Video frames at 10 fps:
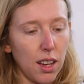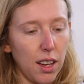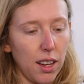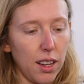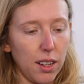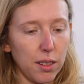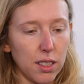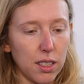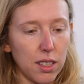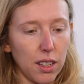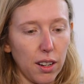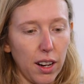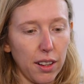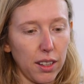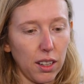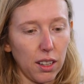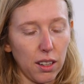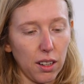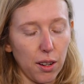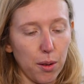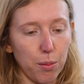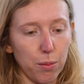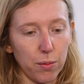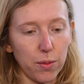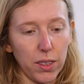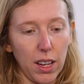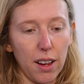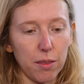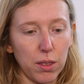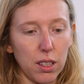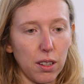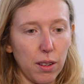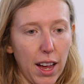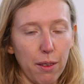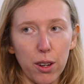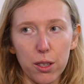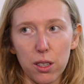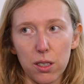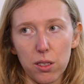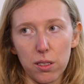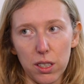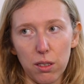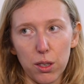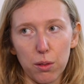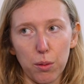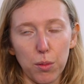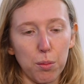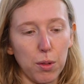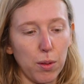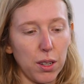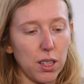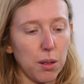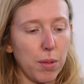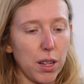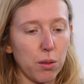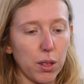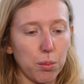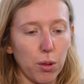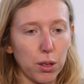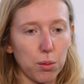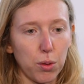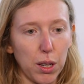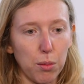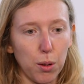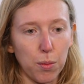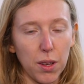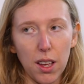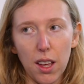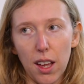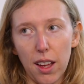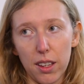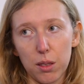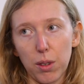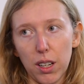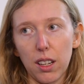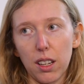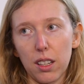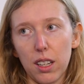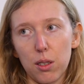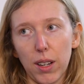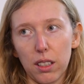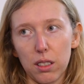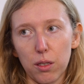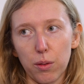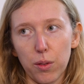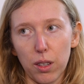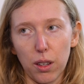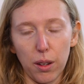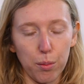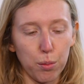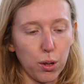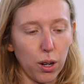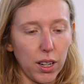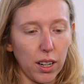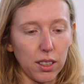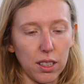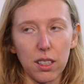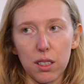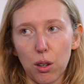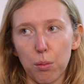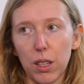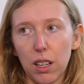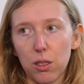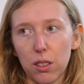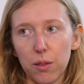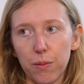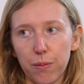And I think, the high voltage series from the BYD battery Xbox Premium is really an attractive product in this combination.